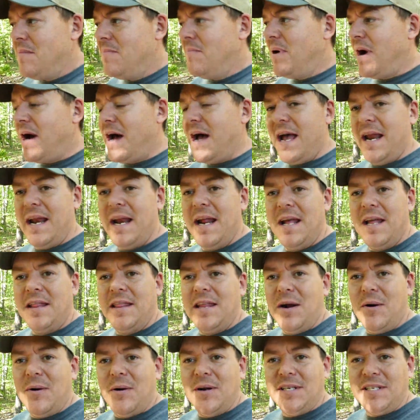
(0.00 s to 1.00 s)
But
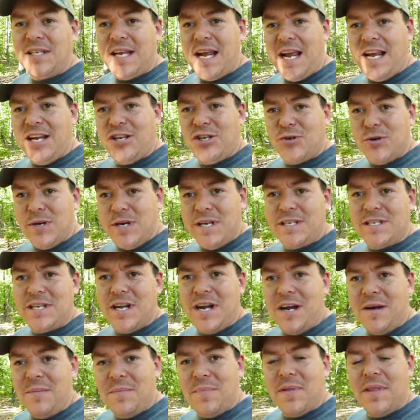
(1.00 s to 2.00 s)
there was a tree
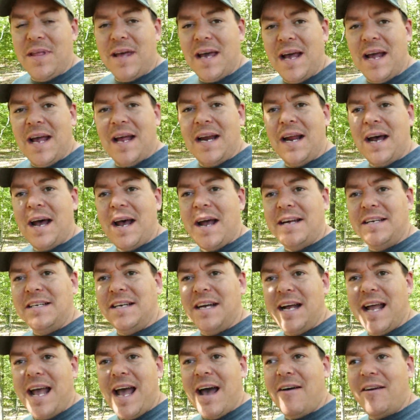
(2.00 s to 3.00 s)
stump that I
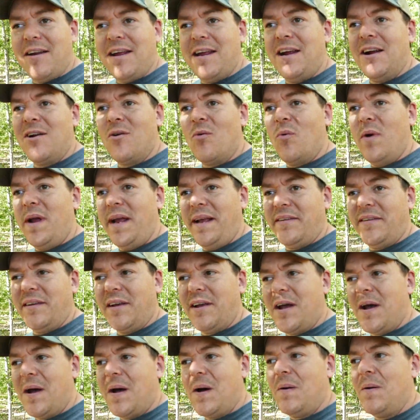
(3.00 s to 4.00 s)
dug out of here weeks
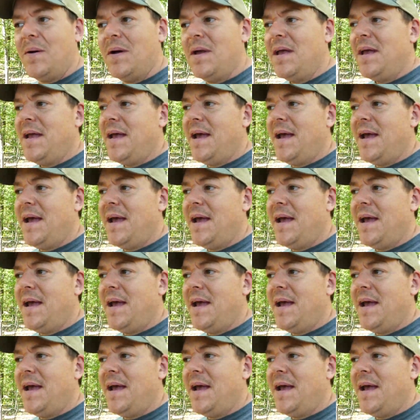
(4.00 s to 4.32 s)
ago,